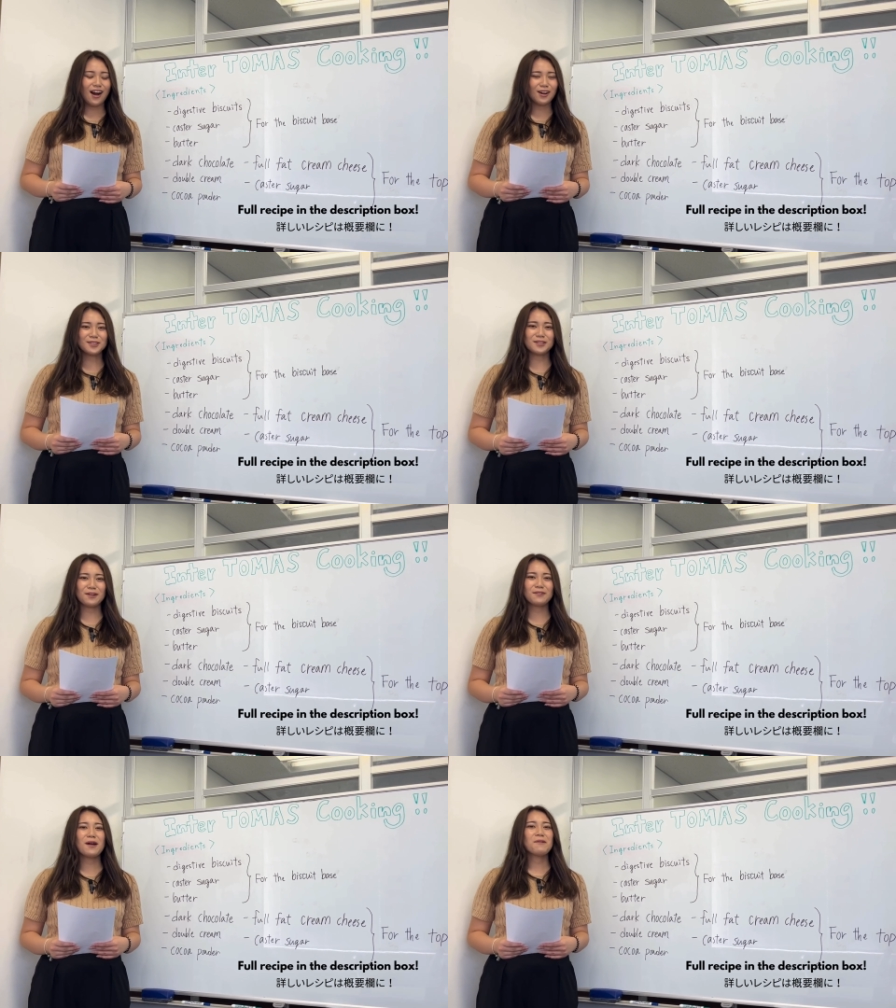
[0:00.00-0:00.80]

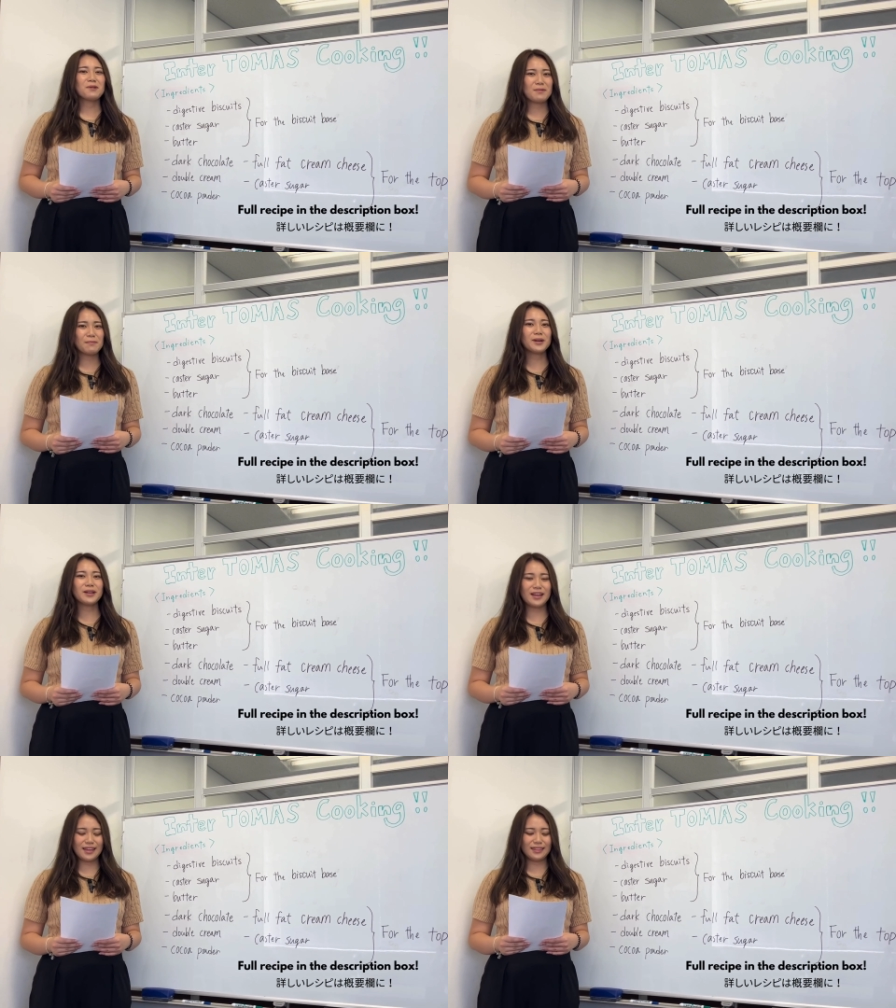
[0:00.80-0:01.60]
Also, remember to
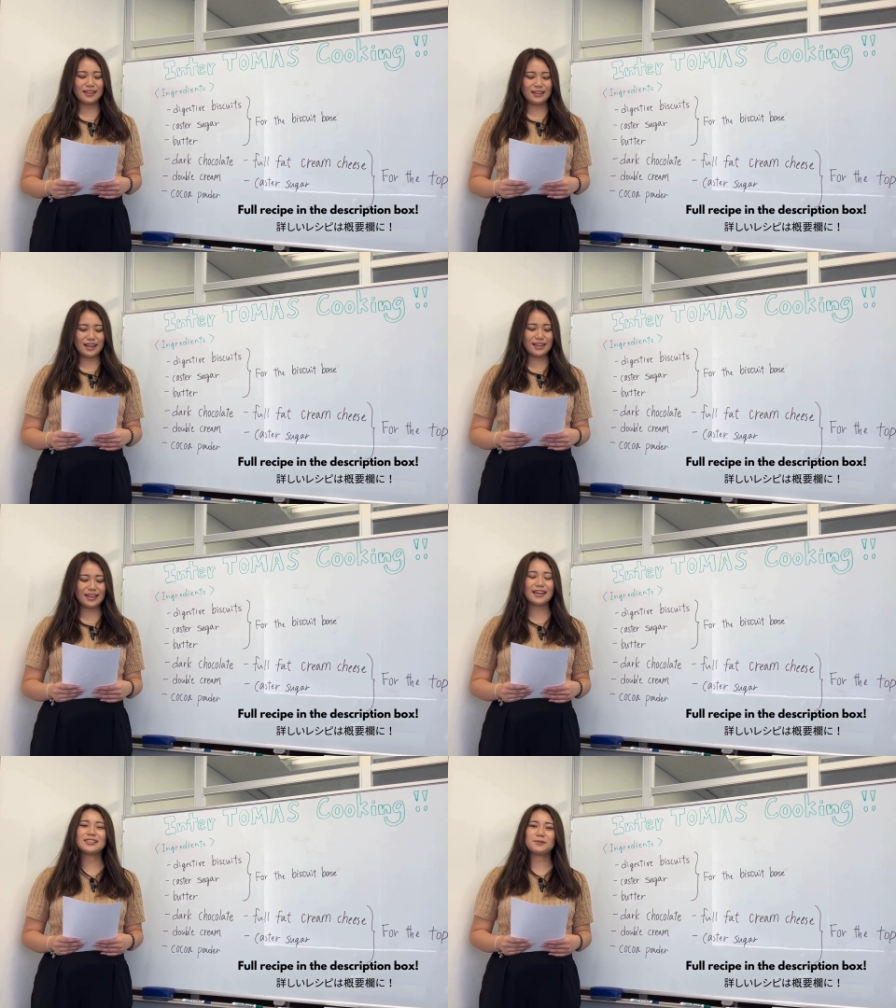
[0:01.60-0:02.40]
hit the like
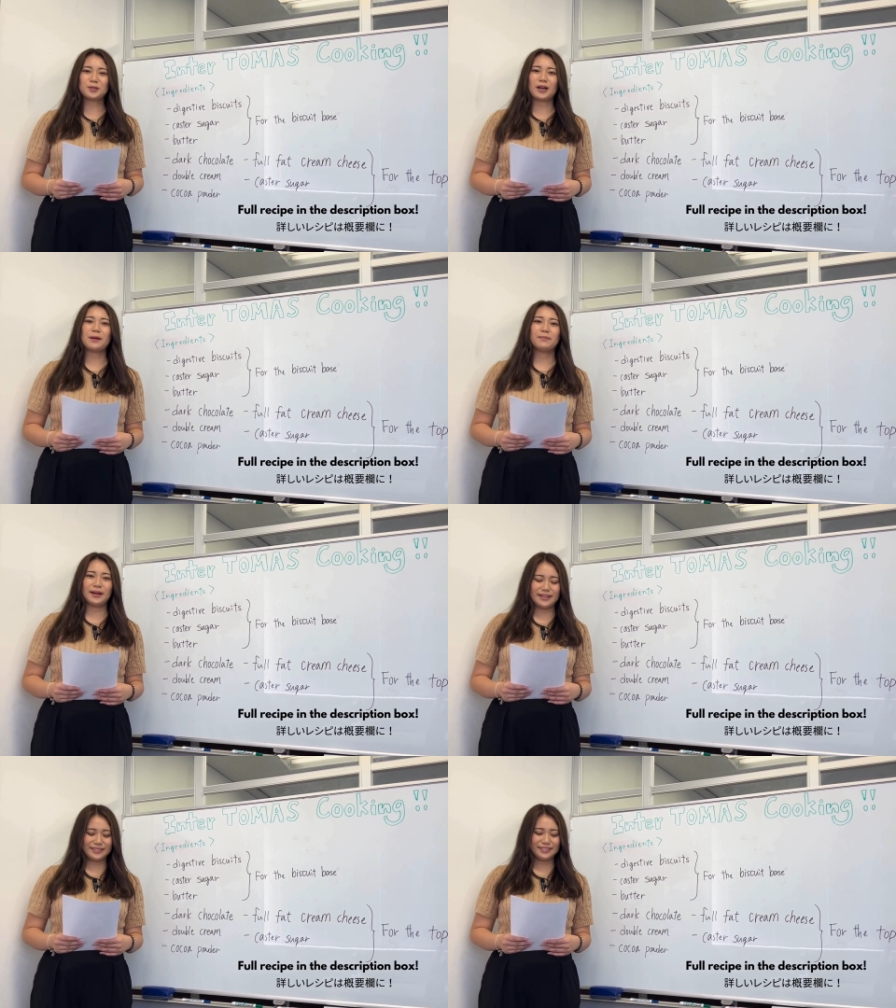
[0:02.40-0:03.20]
and subscribe
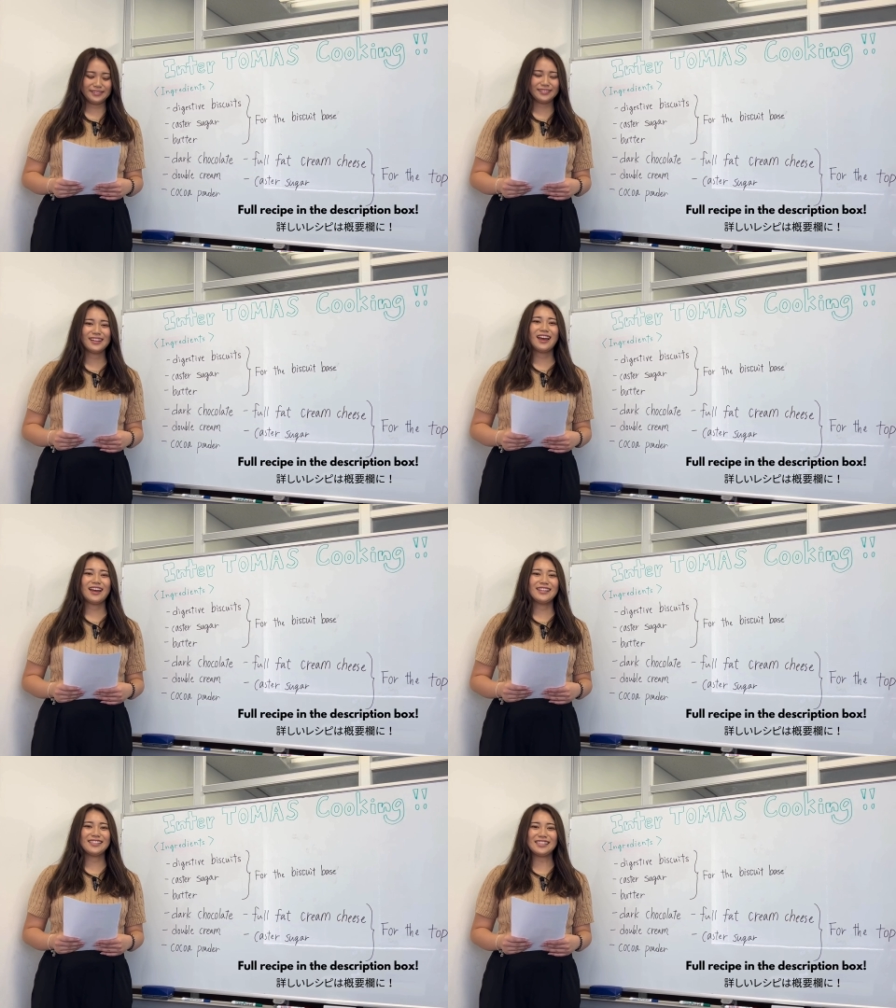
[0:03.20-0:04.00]
button.
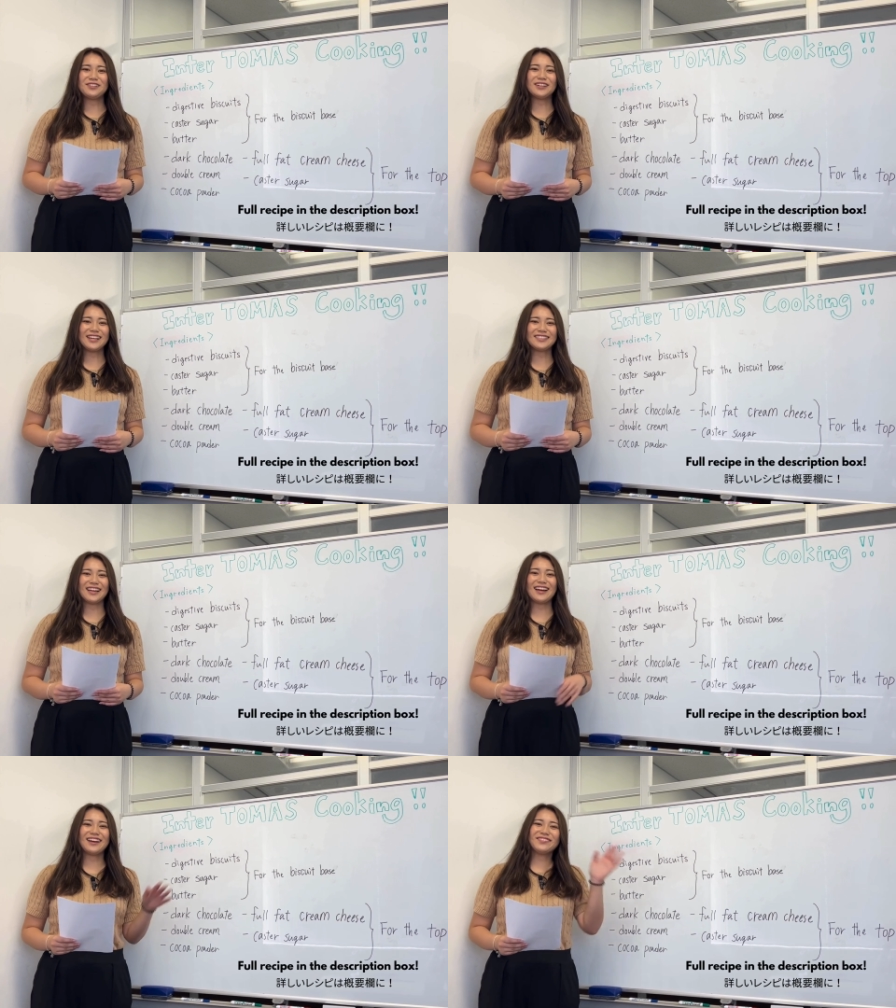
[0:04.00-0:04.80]
And see you next
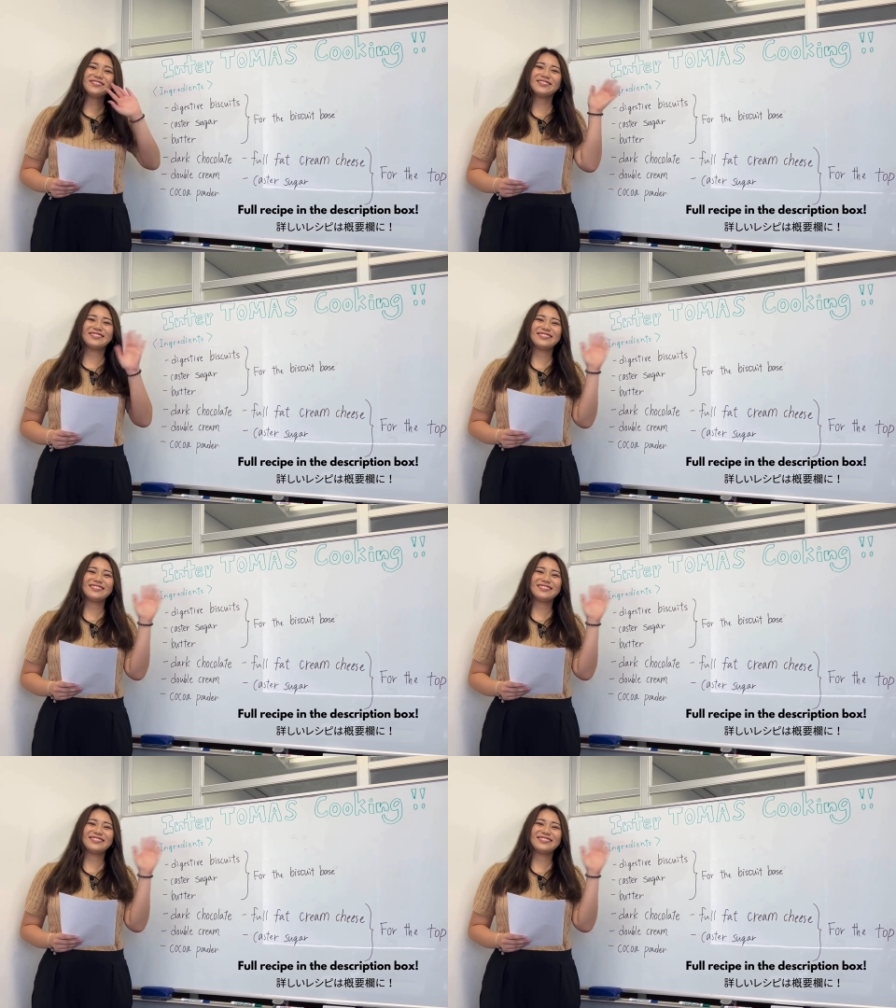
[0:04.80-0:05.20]
time!